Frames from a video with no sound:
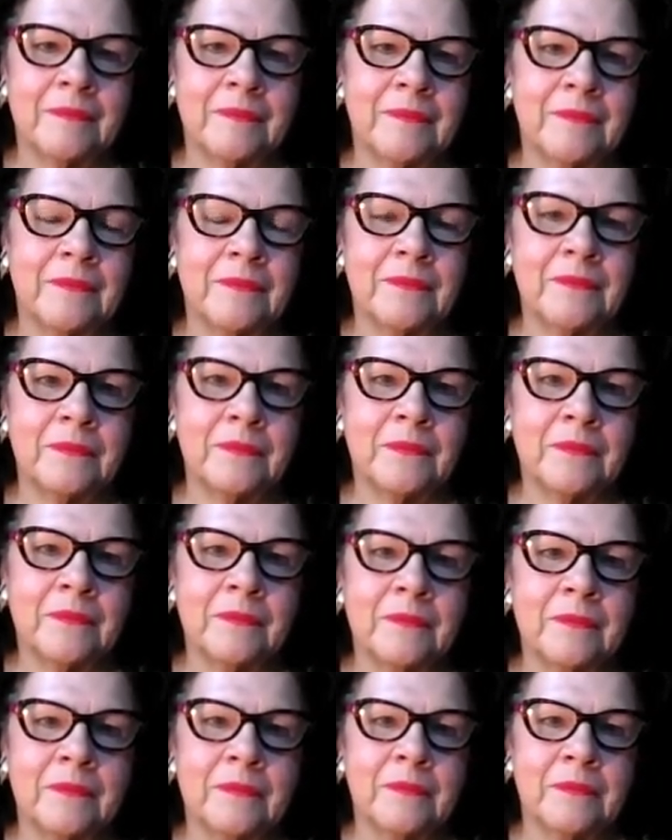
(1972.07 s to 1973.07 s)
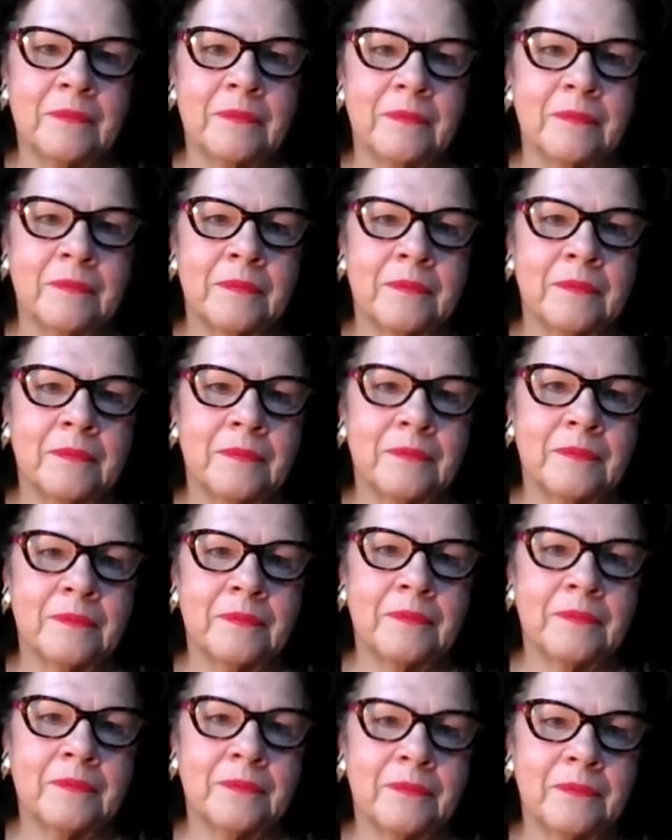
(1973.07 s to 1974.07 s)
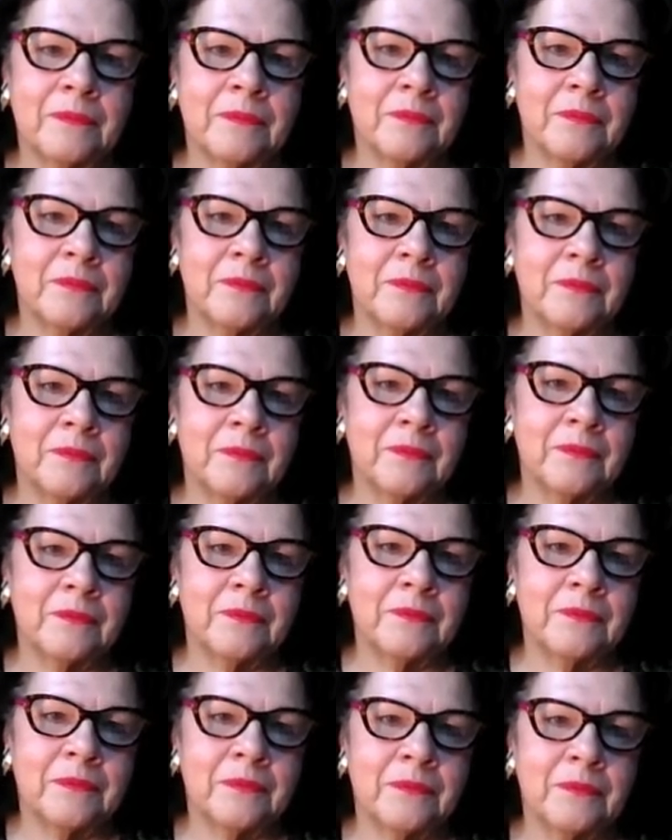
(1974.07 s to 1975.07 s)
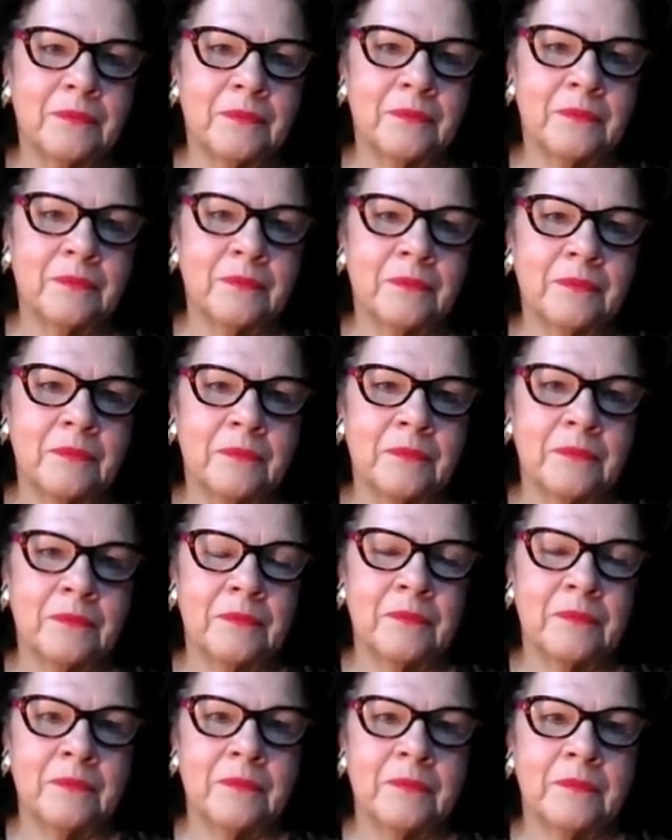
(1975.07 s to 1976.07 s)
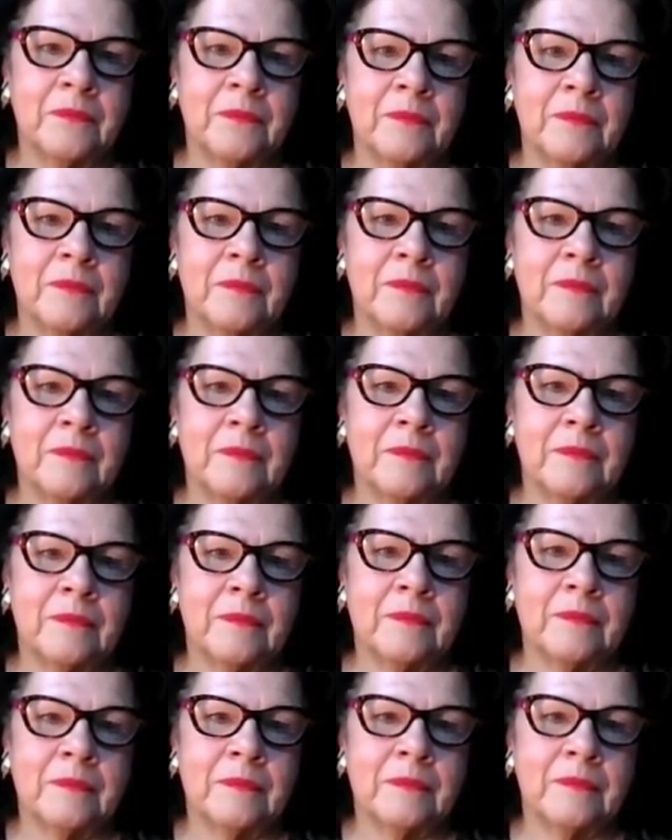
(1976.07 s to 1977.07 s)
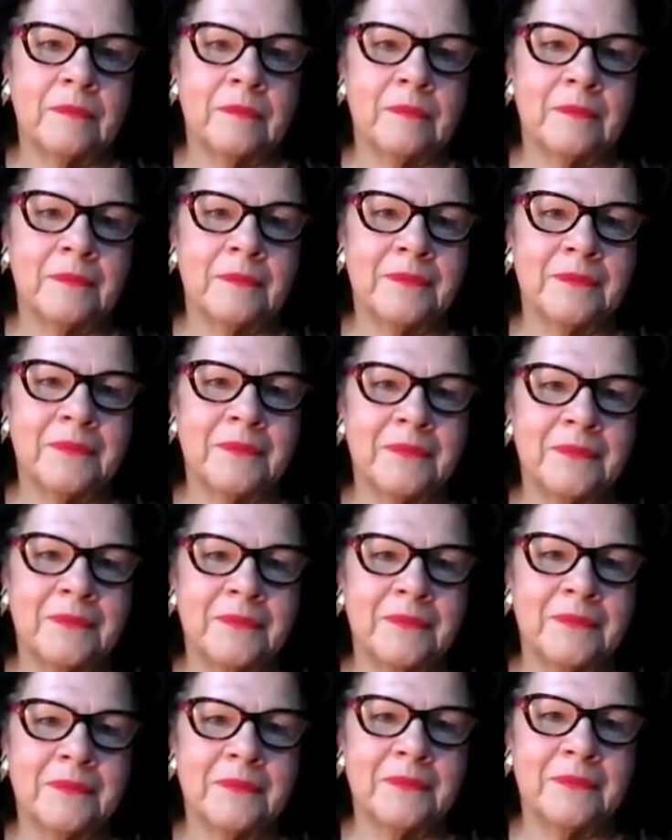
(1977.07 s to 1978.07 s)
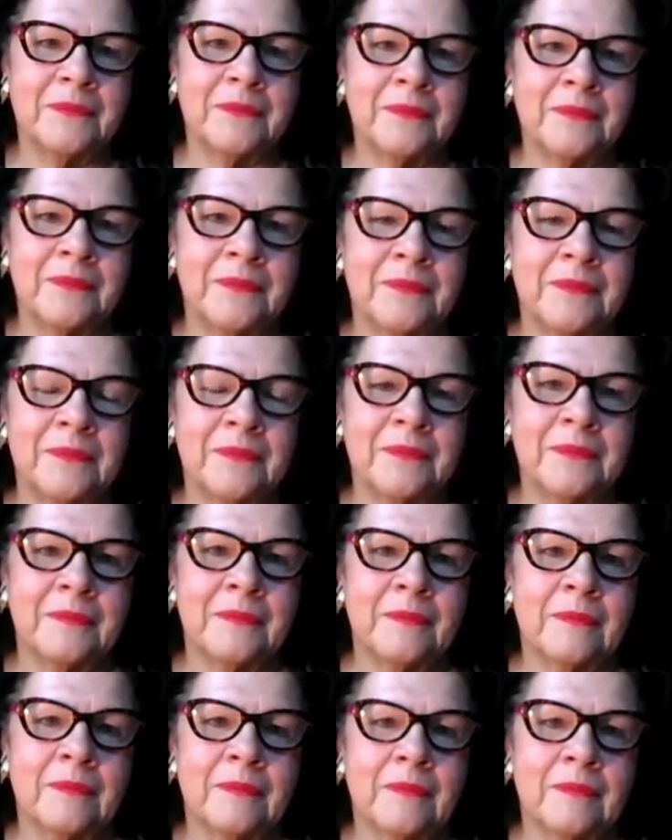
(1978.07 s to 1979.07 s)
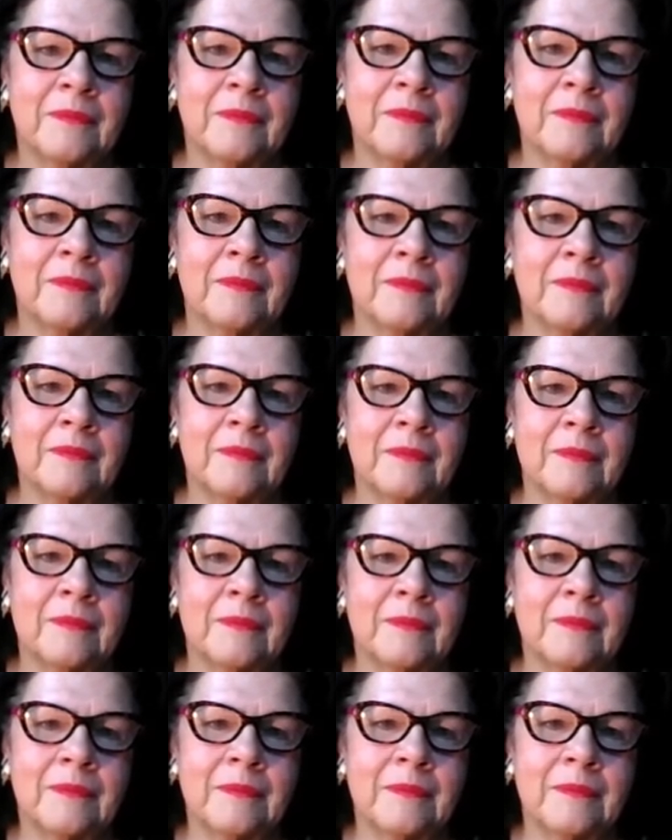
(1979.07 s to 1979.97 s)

No words are spoken by the person on screen.